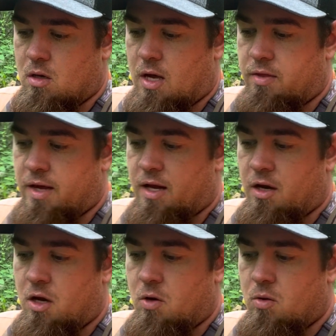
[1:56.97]
I think I
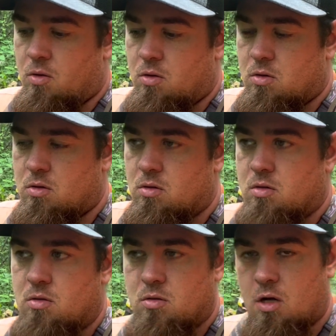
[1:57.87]
know
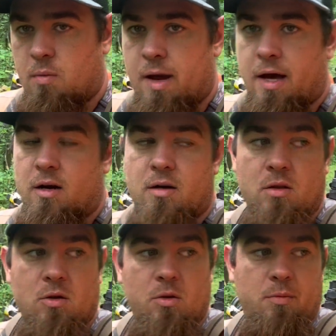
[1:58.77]
their pattern a
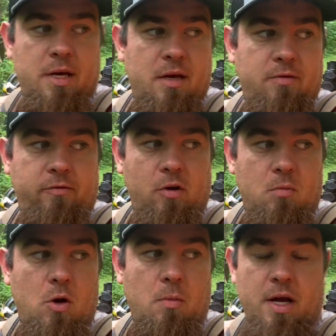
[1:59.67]
little bit
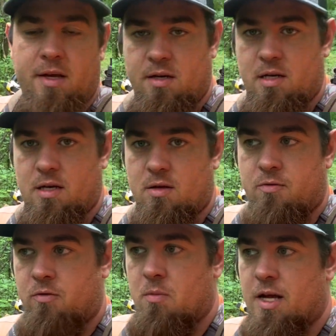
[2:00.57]
from all my intel
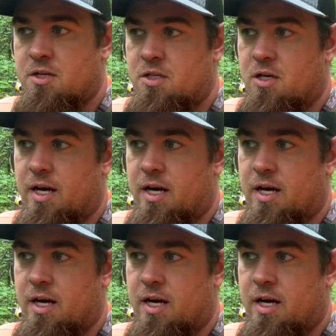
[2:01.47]
from last year.